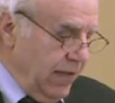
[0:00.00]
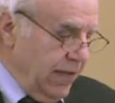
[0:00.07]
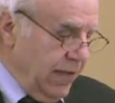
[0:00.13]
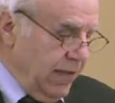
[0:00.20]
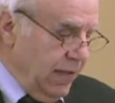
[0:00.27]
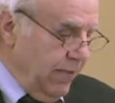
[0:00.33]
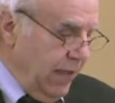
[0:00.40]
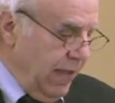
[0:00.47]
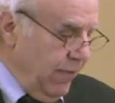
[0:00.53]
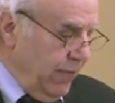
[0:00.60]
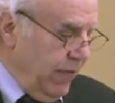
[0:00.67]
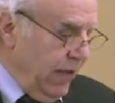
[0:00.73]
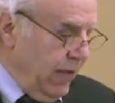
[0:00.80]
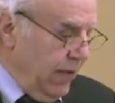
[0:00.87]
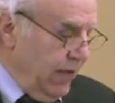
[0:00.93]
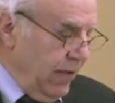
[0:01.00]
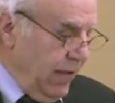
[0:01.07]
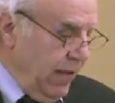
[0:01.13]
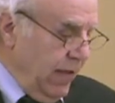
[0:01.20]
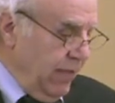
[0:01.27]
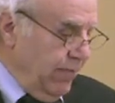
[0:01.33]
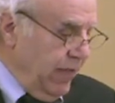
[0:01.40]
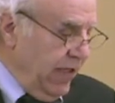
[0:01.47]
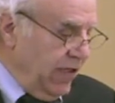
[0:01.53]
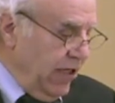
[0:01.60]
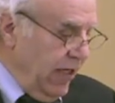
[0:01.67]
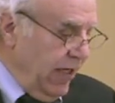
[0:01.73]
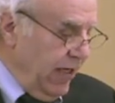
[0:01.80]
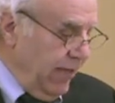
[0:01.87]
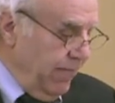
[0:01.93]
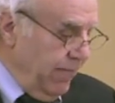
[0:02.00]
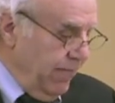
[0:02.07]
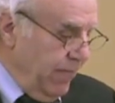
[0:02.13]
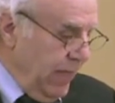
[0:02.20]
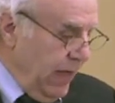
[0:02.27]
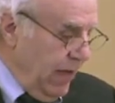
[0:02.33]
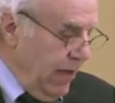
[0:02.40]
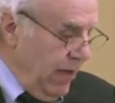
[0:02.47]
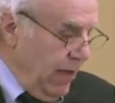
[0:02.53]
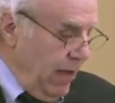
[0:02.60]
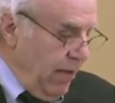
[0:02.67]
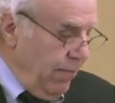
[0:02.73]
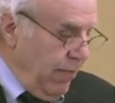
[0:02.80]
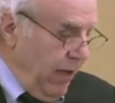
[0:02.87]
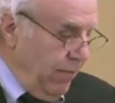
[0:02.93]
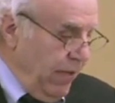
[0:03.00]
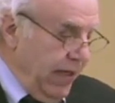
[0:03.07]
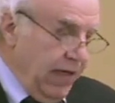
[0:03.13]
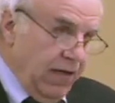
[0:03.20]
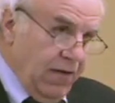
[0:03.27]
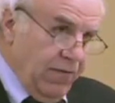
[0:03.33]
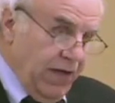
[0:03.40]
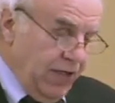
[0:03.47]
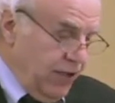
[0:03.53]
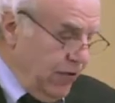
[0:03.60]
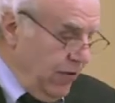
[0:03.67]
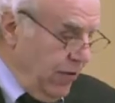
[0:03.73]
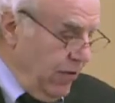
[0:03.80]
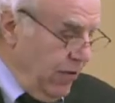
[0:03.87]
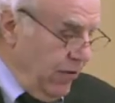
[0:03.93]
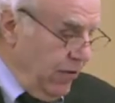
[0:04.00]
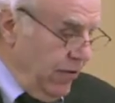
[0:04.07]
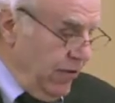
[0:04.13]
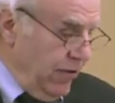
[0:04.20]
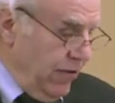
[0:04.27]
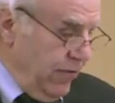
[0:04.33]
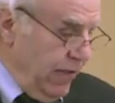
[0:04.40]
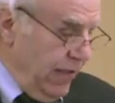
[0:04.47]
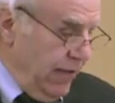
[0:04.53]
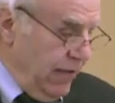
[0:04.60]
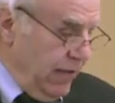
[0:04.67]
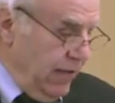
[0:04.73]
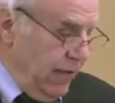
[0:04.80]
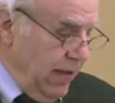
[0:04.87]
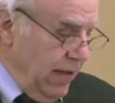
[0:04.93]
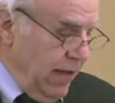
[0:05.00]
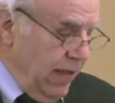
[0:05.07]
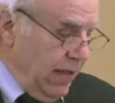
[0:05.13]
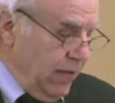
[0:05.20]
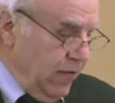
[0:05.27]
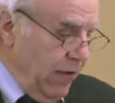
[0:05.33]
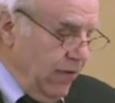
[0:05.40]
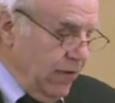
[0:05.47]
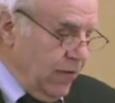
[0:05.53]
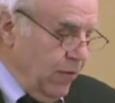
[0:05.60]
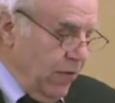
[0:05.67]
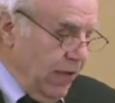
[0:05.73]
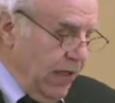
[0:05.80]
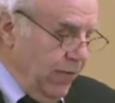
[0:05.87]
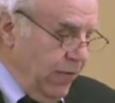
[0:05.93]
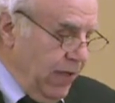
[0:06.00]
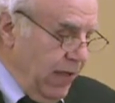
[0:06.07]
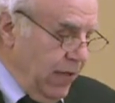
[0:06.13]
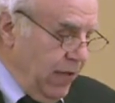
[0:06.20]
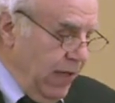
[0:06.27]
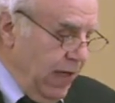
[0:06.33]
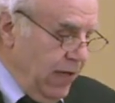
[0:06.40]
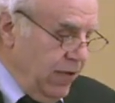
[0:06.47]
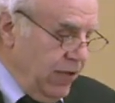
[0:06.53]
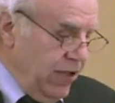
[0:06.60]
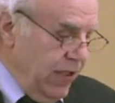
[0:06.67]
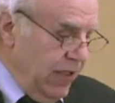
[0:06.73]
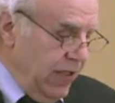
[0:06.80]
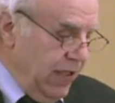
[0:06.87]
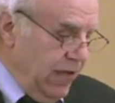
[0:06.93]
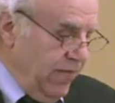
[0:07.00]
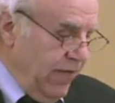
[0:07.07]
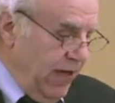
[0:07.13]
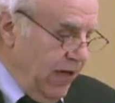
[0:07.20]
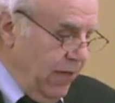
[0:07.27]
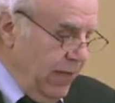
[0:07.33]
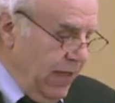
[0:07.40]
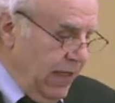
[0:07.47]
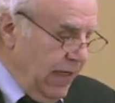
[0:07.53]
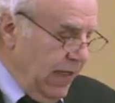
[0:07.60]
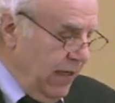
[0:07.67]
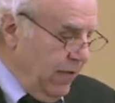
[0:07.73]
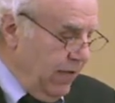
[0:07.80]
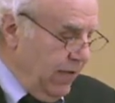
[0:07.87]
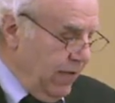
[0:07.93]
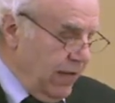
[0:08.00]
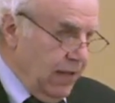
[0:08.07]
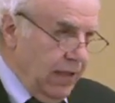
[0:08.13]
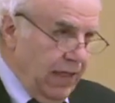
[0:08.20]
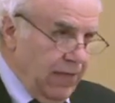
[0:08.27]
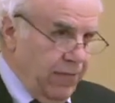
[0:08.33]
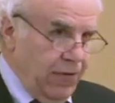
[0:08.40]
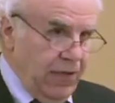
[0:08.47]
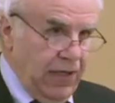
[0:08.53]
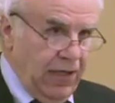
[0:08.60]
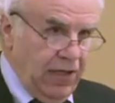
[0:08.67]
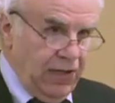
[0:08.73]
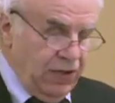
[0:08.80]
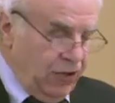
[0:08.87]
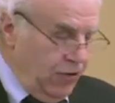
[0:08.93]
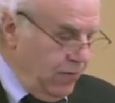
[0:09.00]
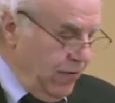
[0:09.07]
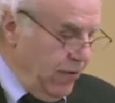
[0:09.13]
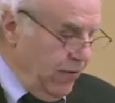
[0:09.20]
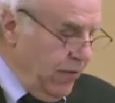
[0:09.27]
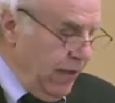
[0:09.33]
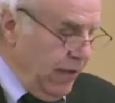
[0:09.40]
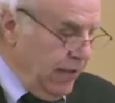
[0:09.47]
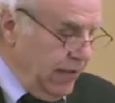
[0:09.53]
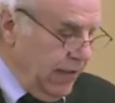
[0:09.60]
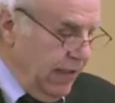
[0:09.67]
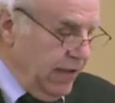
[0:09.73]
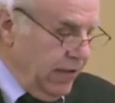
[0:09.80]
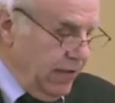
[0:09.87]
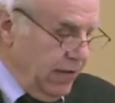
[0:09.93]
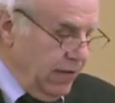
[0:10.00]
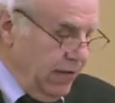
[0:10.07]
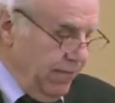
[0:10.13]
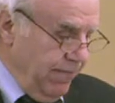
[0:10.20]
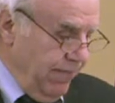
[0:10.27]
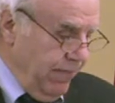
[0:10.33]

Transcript: System Operator, and PJM, public and investor owner utilities, as well as working with other energy, environment, health, labor, and consumer organizations.